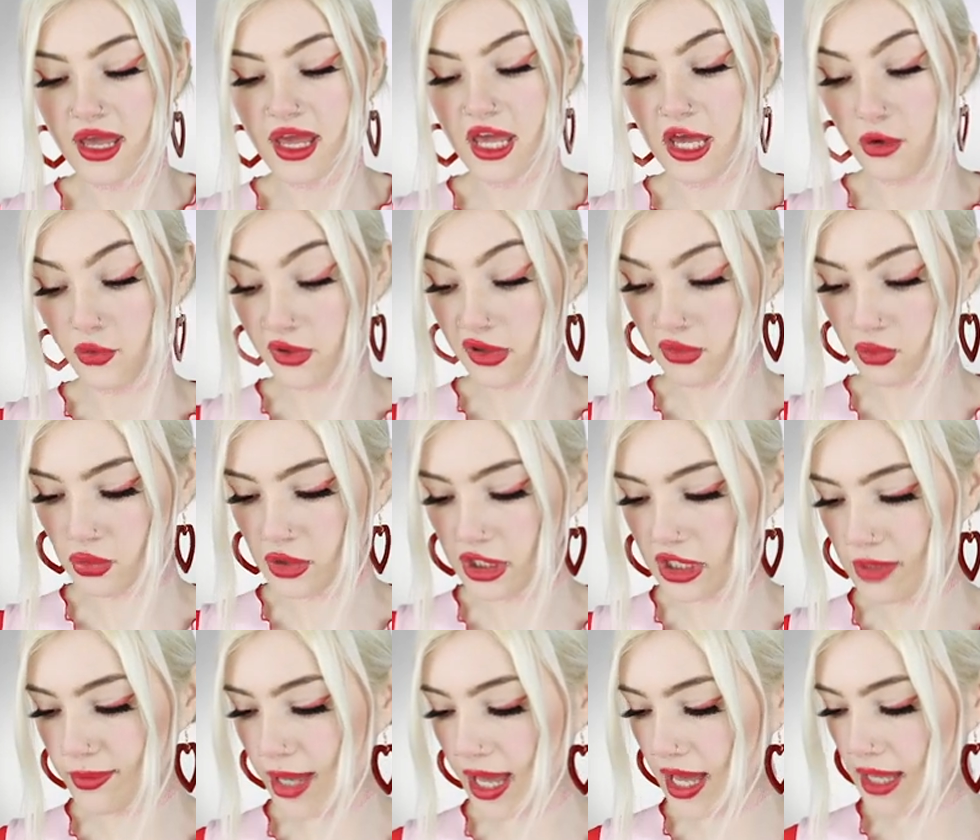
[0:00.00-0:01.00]
It was
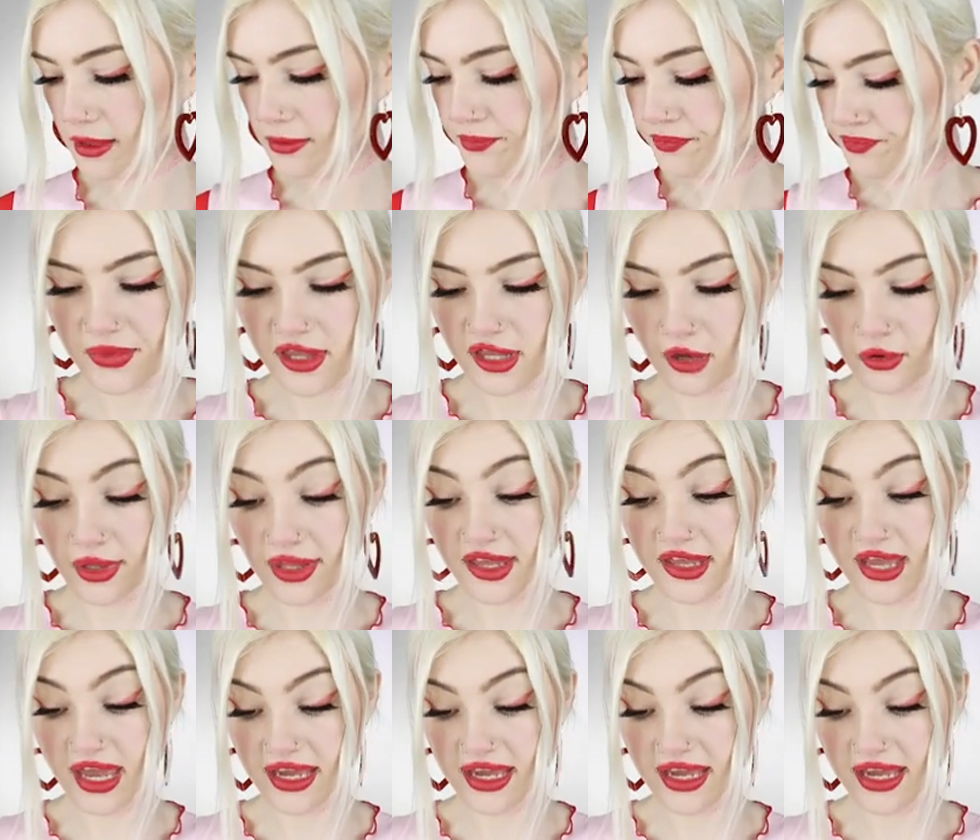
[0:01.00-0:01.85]
really bad. So it's